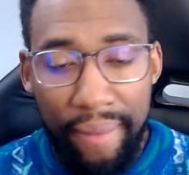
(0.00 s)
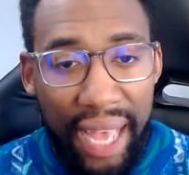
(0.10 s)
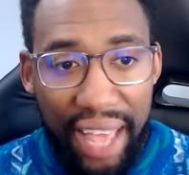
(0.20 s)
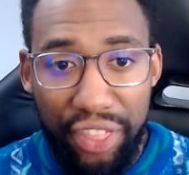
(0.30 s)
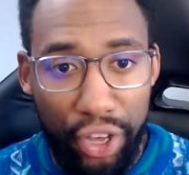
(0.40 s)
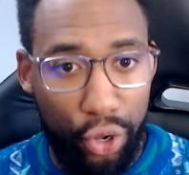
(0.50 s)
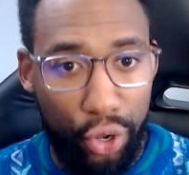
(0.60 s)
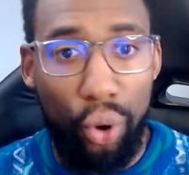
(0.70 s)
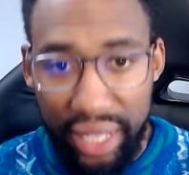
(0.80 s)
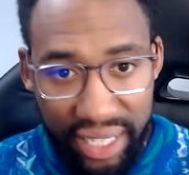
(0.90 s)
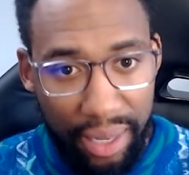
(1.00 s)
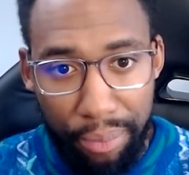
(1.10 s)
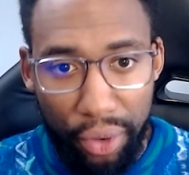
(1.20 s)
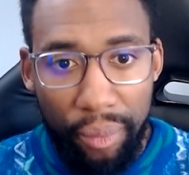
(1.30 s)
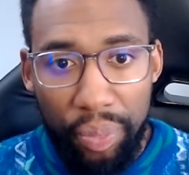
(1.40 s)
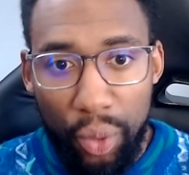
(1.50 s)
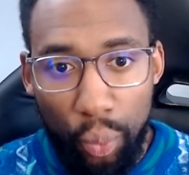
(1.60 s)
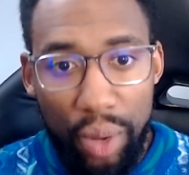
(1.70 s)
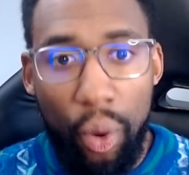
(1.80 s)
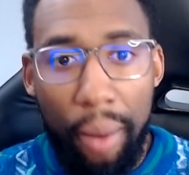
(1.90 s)
And the goal is simple.
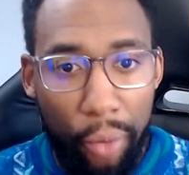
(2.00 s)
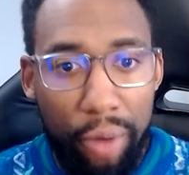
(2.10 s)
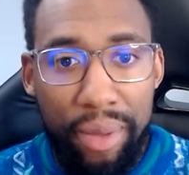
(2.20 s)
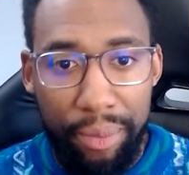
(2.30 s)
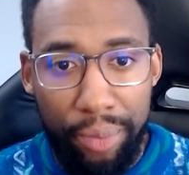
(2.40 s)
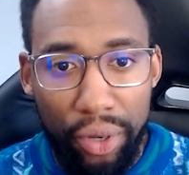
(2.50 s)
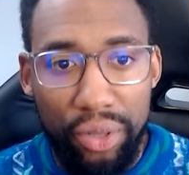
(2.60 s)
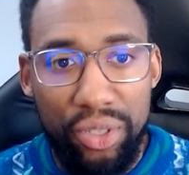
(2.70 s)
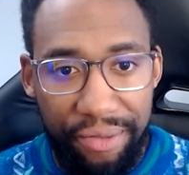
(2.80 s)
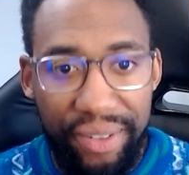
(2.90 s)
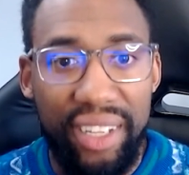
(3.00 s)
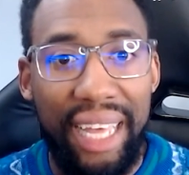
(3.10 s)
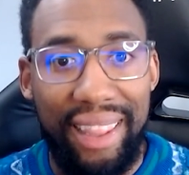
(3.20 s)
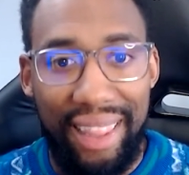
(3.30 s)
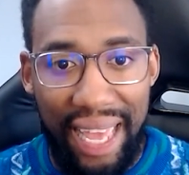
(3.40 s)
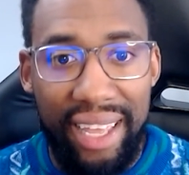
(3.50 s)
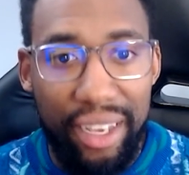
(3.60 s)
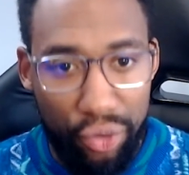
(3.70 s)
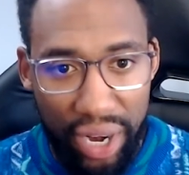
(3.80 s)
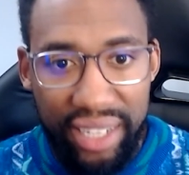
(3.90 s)
We want more people to feel like they can
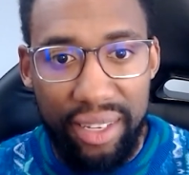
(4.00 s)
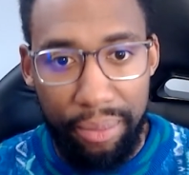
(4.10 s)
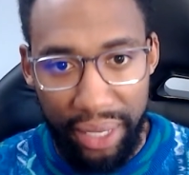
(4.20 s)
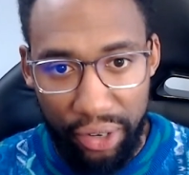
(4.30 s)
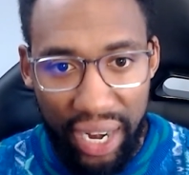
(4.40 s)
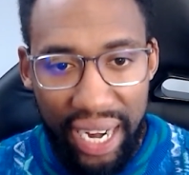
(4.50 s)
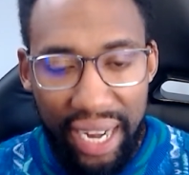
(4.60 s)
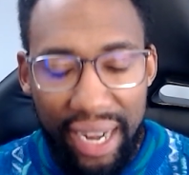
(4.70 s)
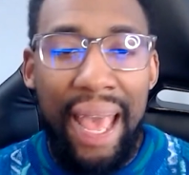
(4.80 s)
create something great